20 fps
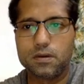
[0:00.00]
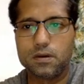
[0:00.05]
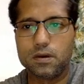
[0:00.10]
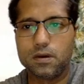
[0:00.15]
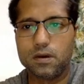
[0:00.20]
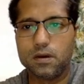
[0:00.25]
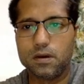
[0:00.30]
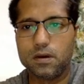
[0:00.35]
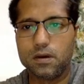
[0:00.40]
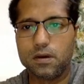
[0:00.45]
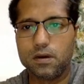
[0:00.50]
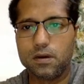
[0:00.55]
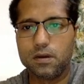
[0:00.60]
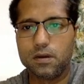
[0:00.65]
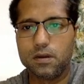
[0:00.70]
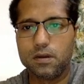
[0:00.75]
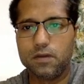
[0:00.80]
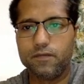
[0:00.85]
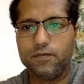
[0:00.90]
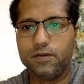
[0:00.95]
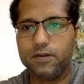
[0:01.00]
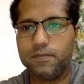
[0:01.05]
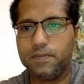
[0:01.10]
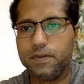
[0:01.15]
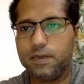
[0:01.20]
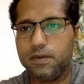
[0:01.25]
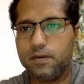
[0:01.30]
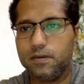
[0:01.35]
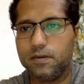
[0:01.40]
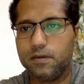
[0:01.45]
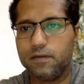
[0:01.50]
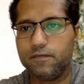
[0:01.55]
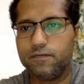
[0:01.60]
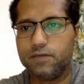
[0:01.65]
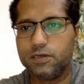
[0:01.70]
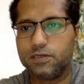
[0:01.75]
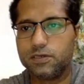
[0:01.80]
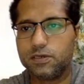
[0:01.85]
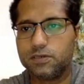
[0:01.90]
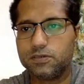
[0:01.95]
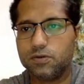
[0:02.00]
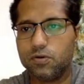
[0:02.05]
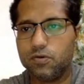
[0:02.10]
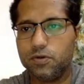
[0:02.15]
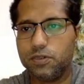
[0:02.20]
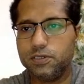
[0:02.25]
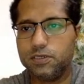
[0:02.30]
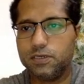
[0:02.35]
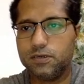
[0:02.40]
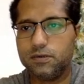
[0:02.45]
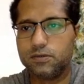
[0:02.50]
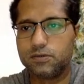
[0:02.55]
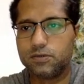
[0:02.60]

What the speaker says: will be, if this is the origin,